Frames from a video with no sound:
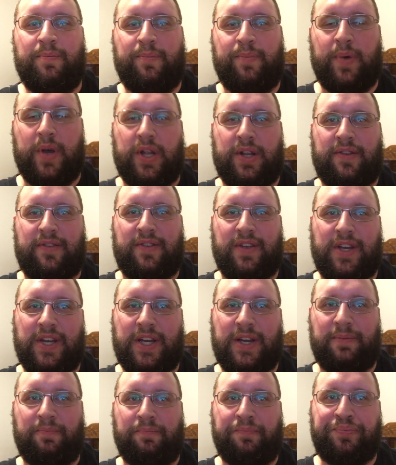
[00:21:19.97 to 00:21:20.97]
But
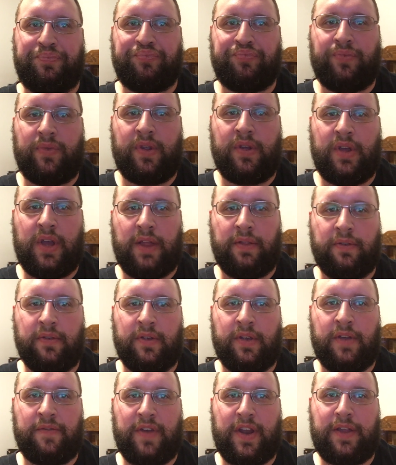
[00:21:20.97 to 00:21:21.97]

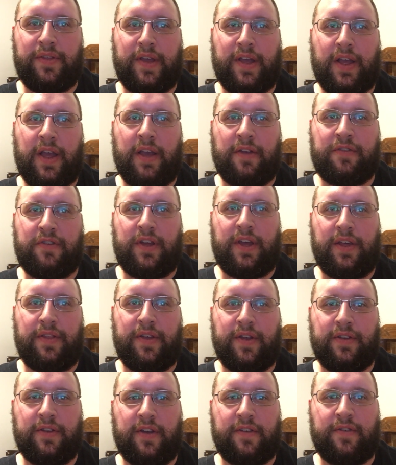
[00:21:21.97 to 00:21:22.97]
if anything, actually, I
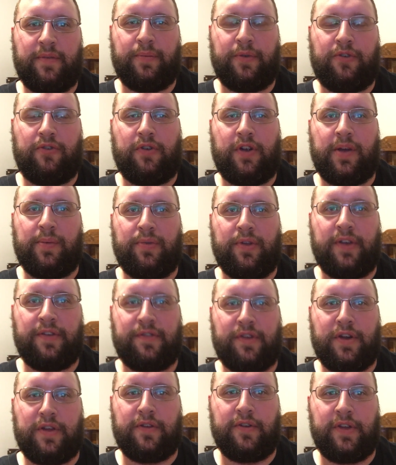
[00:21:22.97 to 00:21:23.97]
think Dustin Pedroia plays
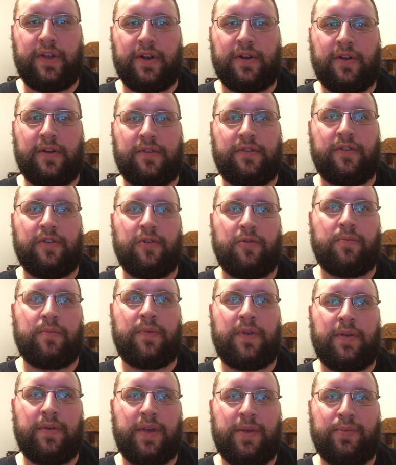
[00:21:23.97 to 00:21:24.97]
another year or two.
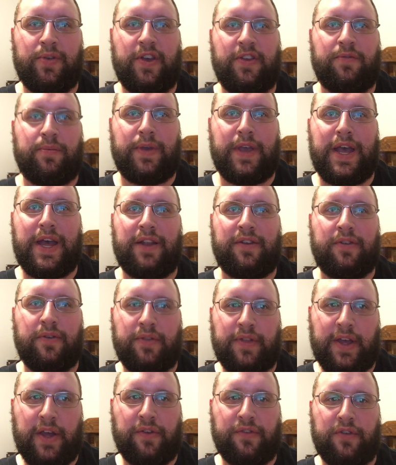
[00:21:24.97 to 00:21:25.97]
He plays beyond
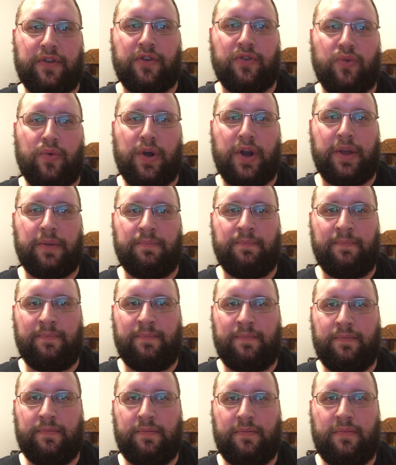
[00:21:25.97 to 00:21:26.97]
2020.
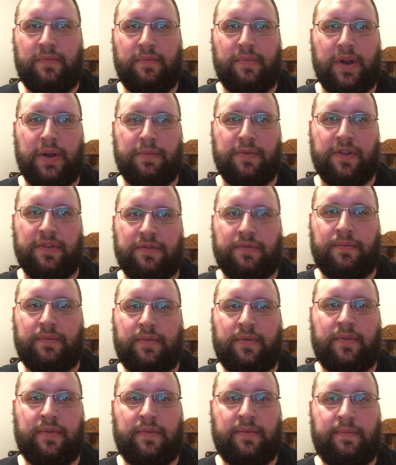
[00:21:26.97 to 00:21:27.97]
But I'm just
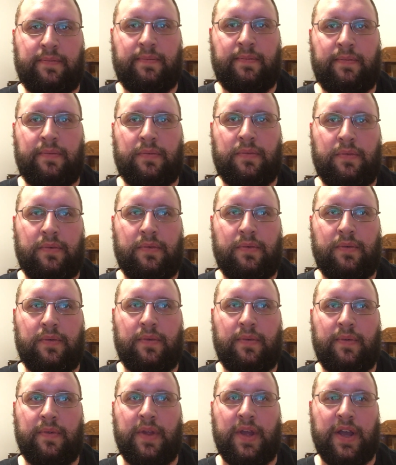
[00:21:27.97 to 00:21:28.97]

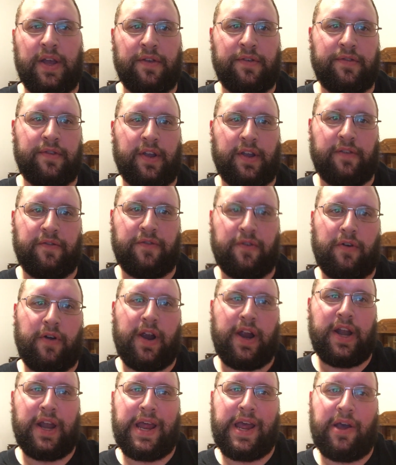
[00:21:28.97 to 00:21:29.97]
sticking for
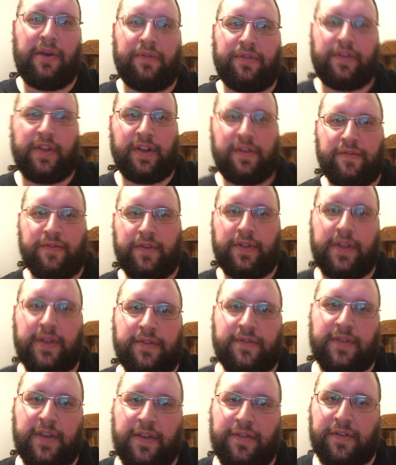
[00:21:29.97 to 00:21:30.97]
right now, sticking for this
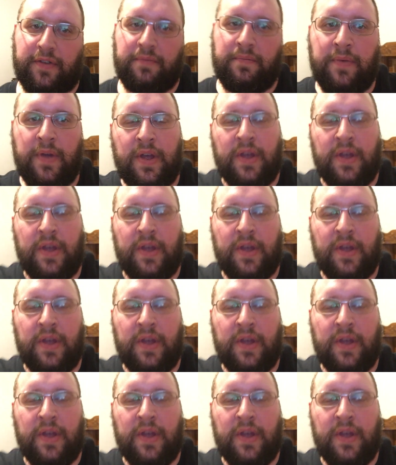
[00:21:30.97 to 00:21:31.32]
season.